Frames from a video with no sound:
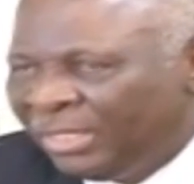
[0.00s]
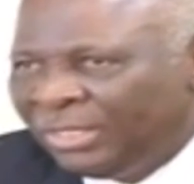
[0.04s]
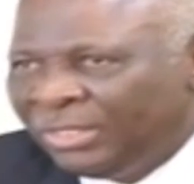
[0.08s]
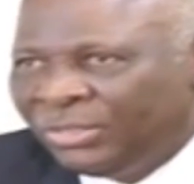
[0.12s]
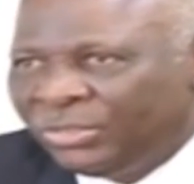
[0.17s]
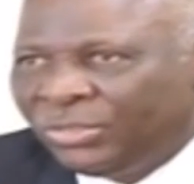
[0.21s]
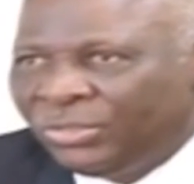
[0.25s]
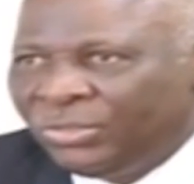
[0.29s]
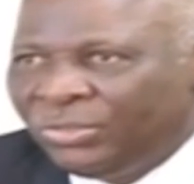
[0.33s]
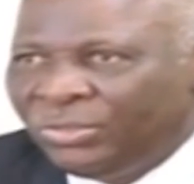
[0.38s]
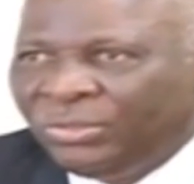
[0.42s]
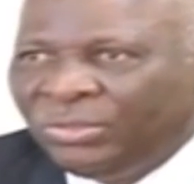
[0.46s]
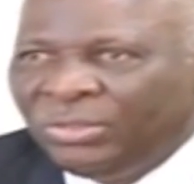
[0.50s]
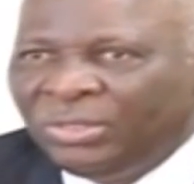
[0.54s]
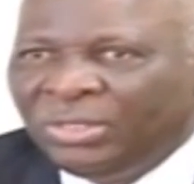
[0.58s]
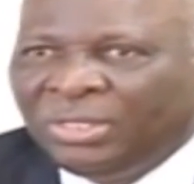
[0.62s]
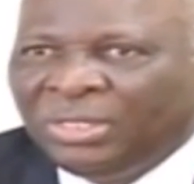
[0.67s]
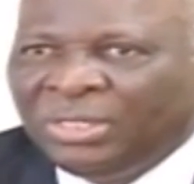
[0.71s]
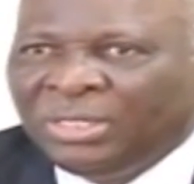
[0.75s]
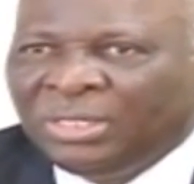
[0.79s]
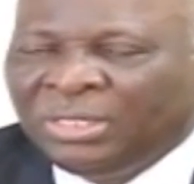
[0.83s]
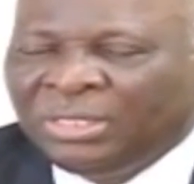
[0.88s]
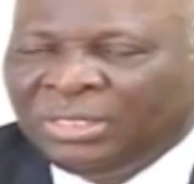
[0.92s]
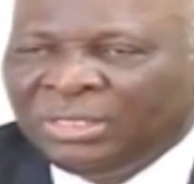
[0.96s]
So
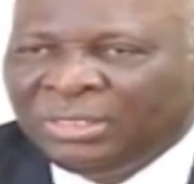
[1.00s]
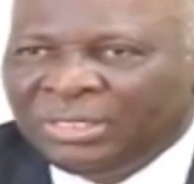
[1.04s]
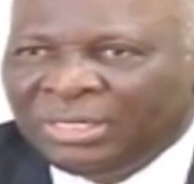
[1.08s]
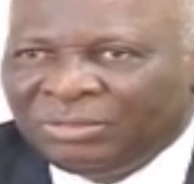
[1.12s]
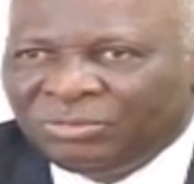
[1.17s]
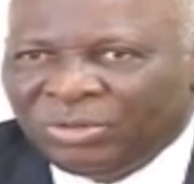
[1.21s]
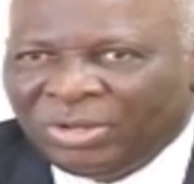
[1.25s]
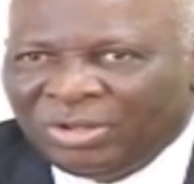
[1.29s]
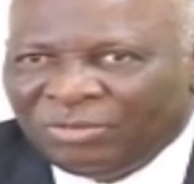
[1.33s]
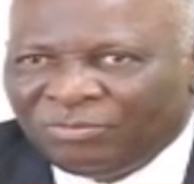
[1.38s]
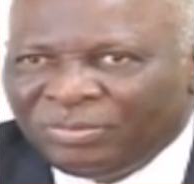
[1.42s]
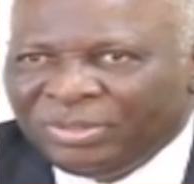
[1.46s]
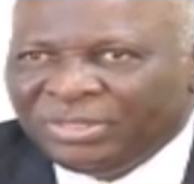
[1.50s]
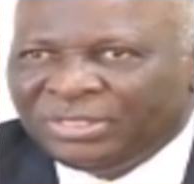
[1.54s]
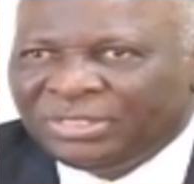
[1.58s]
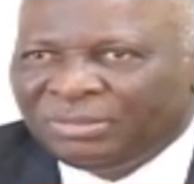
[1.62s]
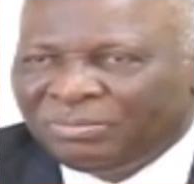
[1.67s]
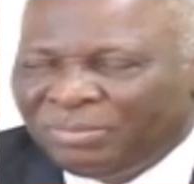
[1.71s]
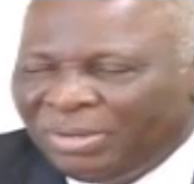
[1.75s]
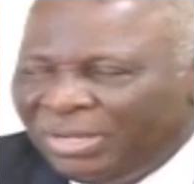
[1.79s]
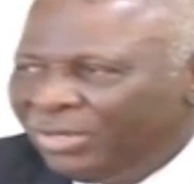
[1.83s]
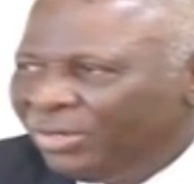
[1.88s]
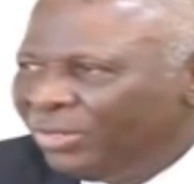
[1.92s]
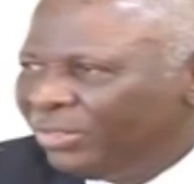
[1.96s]
we have made
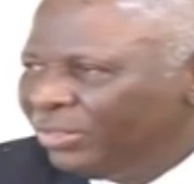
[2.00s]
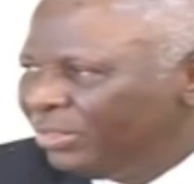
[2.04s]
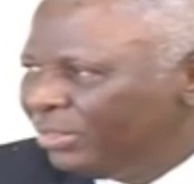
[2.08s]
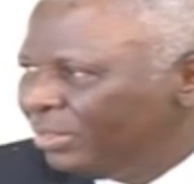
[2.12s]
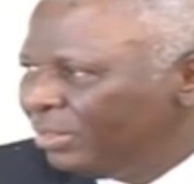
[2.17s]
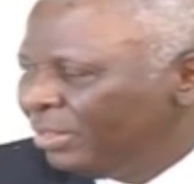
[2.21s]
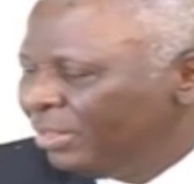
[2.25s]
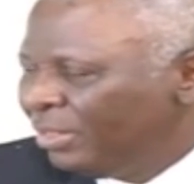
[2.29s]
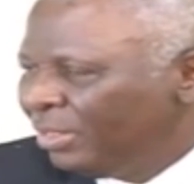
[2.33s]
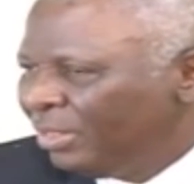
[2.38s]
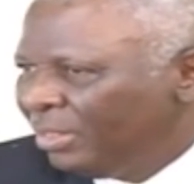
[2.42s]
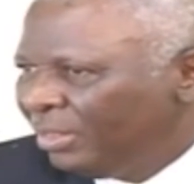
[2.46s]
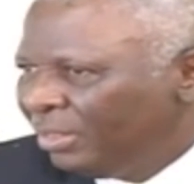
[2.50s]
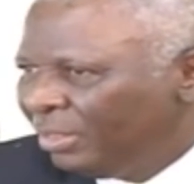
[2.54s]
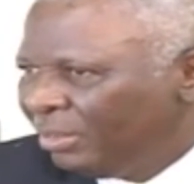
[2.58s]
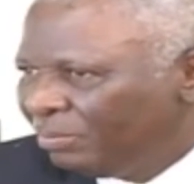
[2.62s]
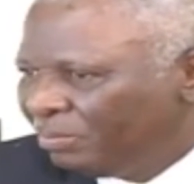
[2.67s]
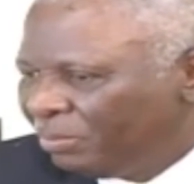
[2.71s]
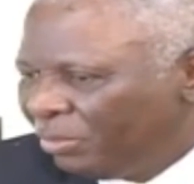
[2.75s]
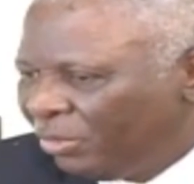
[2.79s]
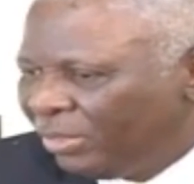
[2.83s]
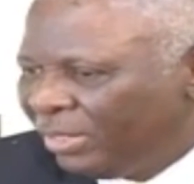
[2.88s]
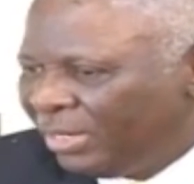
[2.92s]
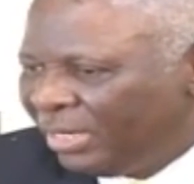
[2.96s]
tremendous
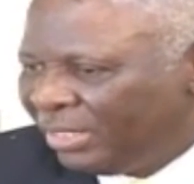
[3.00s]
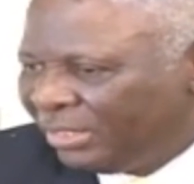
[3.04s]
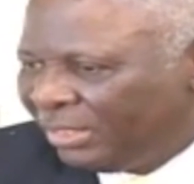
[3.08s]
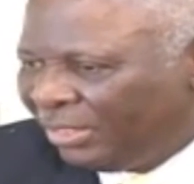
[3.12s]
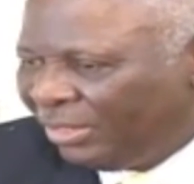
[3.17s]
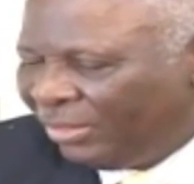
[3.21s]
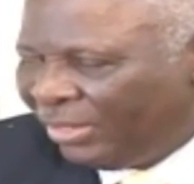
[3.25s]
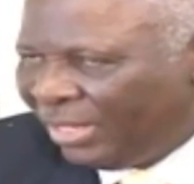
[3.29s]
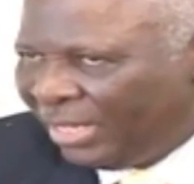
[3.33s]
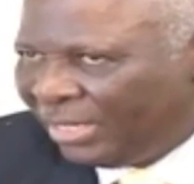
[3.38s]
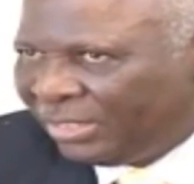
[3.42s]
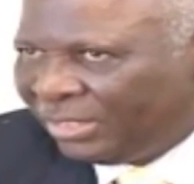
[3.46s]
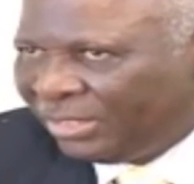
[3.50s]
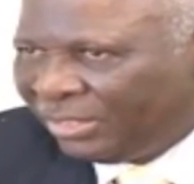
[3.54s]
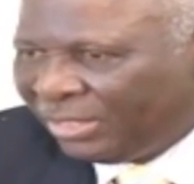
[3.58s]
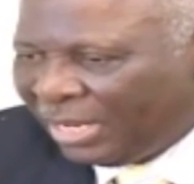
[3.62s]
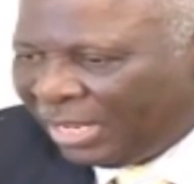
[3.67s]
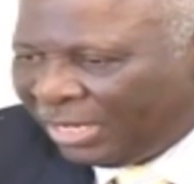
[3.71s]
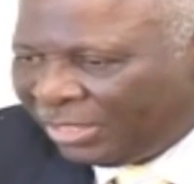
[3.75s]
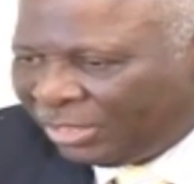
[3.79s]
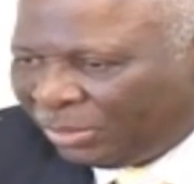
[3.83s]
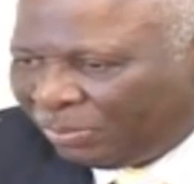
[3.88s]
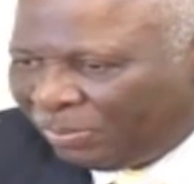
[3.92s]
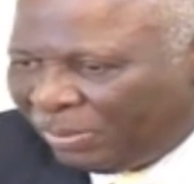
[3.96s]
progress in that
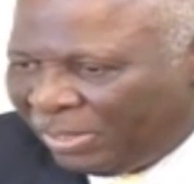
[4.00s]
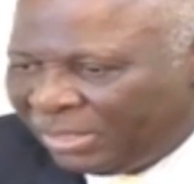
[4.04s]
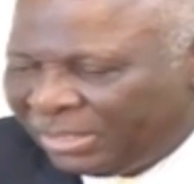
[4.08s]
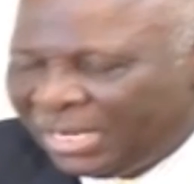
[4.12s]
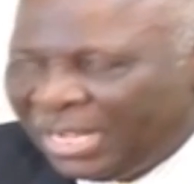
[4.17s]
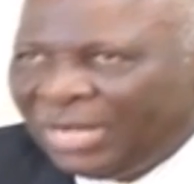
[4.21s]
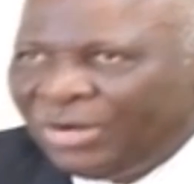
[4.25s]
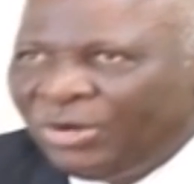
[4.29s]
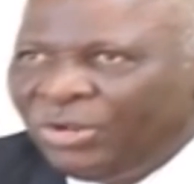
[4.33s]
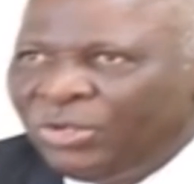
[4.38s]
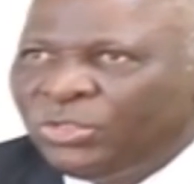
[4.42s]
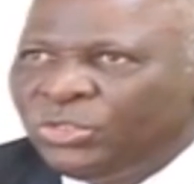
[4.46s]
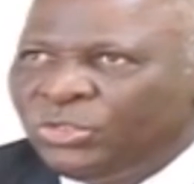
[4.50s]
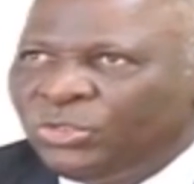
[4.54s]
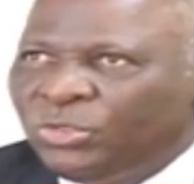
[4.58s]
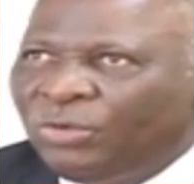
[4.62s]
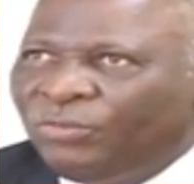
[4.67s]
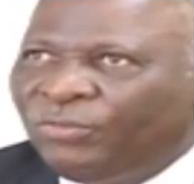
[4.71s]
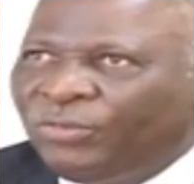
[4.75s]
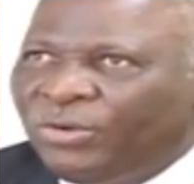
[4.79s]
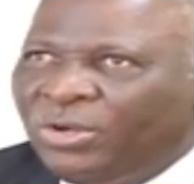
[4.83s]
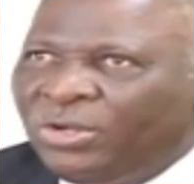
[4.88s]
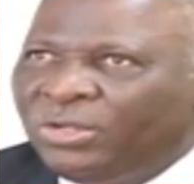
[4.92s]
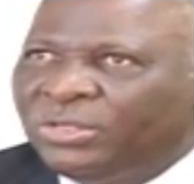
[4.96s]
aspect. And also,
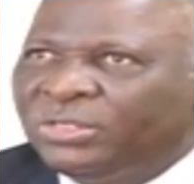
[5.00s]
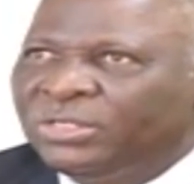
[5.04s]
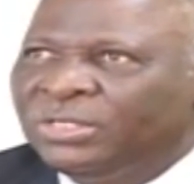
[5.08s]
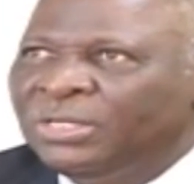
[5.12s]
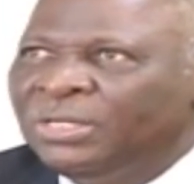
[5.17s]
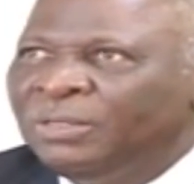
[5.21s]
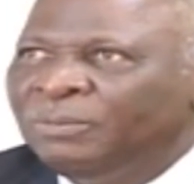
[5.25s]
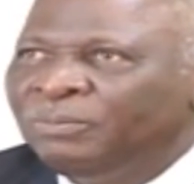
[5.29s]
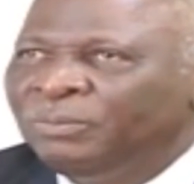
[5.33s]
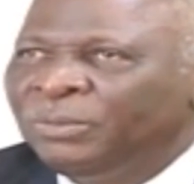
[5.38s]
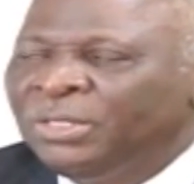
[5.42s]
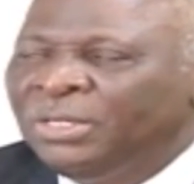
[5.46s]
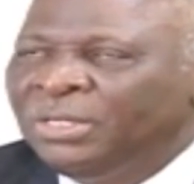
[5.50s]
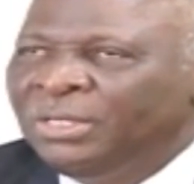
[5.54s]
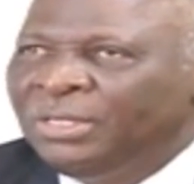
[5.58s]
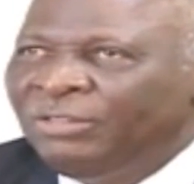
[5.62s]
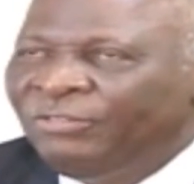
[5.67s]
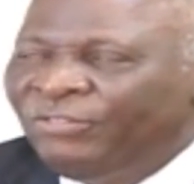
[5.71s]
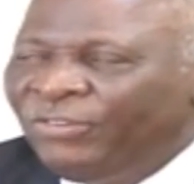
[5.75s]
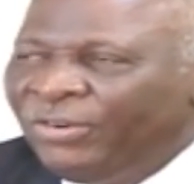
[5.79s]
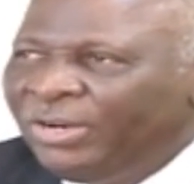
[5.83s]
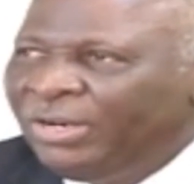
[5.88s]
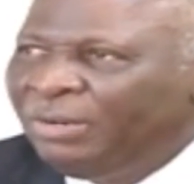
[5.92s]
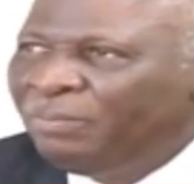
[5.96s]
of course, the
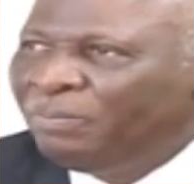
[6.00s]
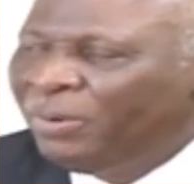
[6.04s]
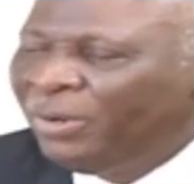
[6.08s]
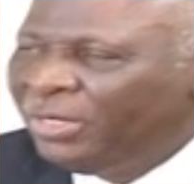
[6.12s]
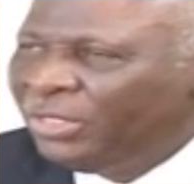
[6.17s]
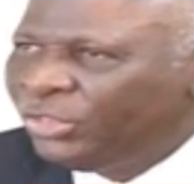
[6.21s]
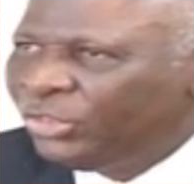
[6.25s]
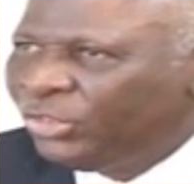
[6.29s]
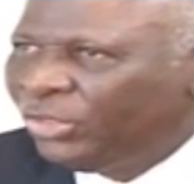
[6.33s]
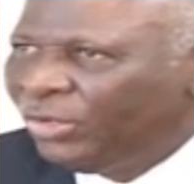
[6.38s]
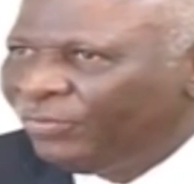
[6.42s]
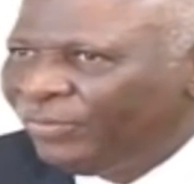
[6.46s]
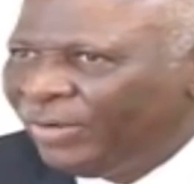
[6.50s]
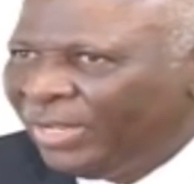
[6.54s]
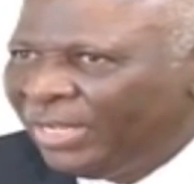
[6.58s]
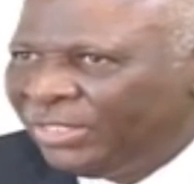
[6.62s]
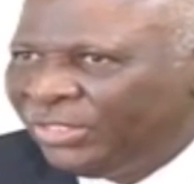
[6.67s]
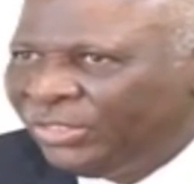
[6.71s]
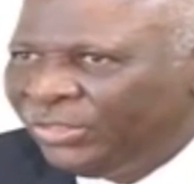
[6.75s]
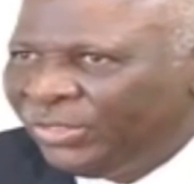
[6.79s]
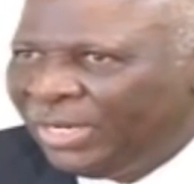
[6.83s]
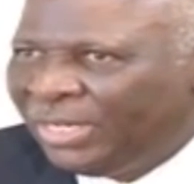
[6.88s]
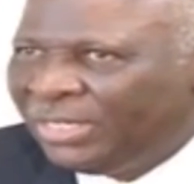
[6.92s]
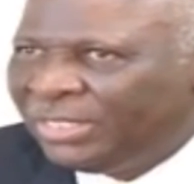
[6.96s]
foreign policy of
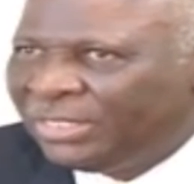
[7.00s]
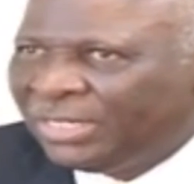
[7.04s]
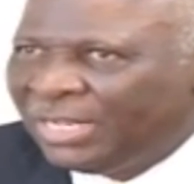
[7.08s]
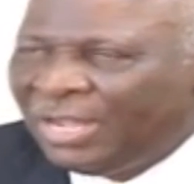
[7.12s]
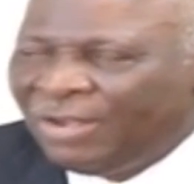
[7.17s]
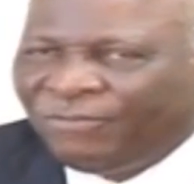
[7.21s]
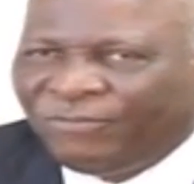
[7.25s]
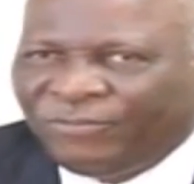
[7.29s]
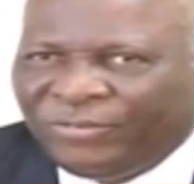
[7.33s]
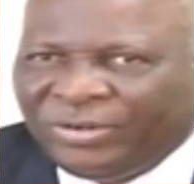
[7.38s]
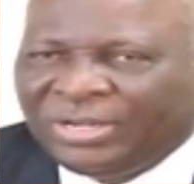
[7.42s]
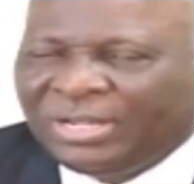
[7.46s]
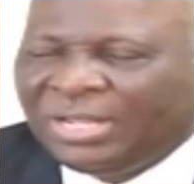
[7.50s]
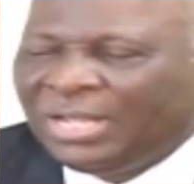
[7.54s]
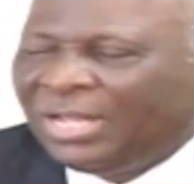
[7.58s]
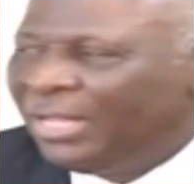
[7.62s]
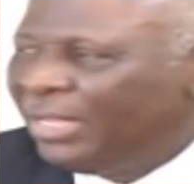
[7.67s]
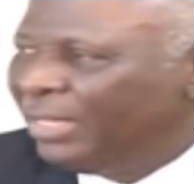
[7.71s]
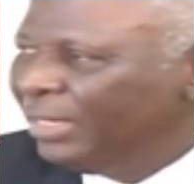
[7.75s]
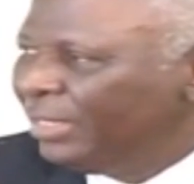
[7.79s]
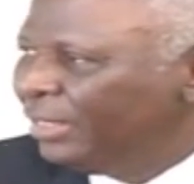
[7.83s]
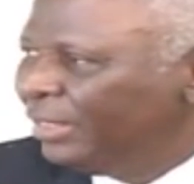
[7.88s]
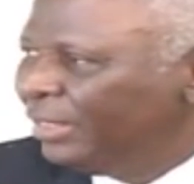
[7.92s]
Nigeria is Africa.